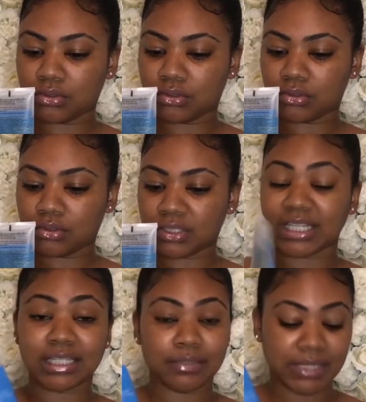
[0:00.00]

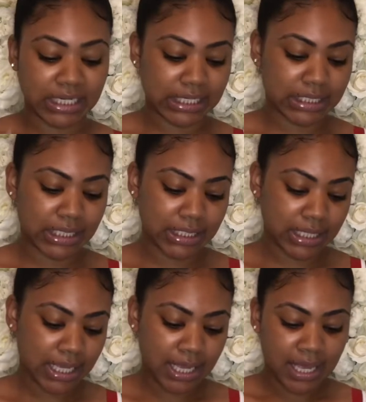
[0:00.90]
60 milliliters.
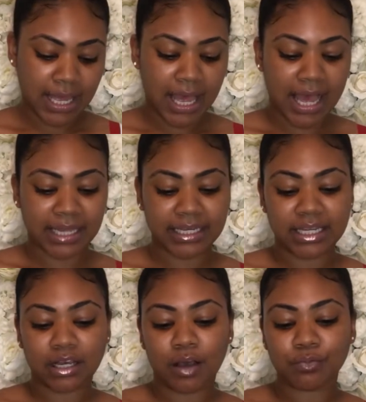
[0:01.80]
And it
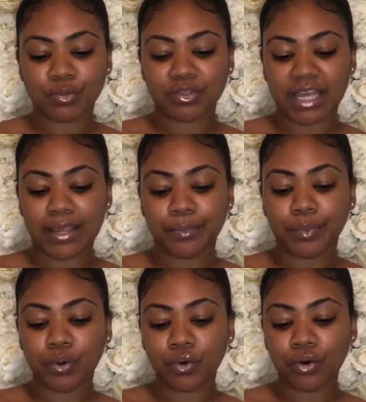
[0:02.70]
comes with a
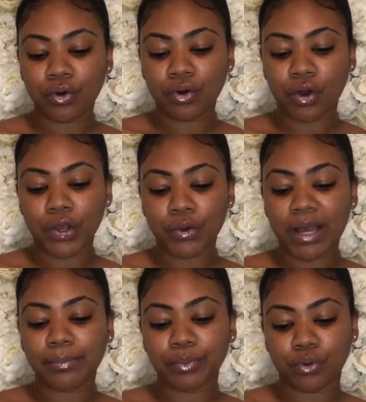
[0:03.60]
oil
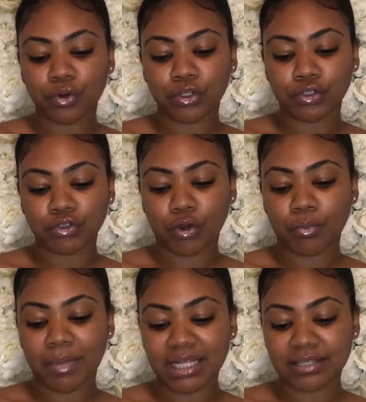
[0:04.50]
and pore control
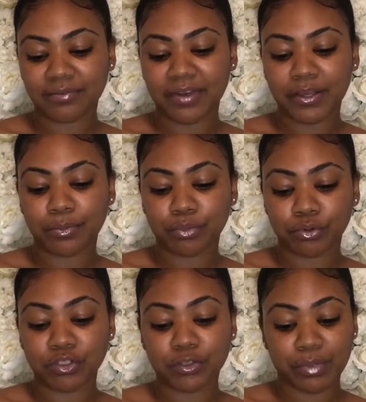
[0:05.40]
mattifier
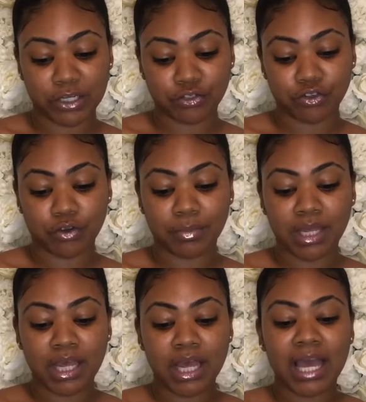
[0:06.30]
broad spectrum
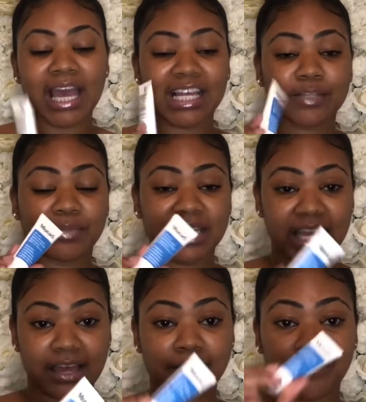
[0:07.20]

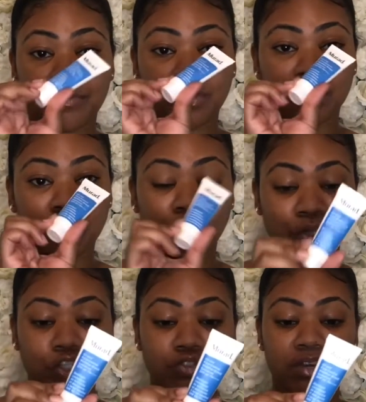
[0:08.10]
SPF
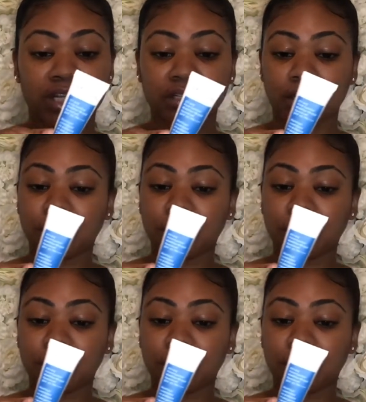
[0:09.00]
moisturizer,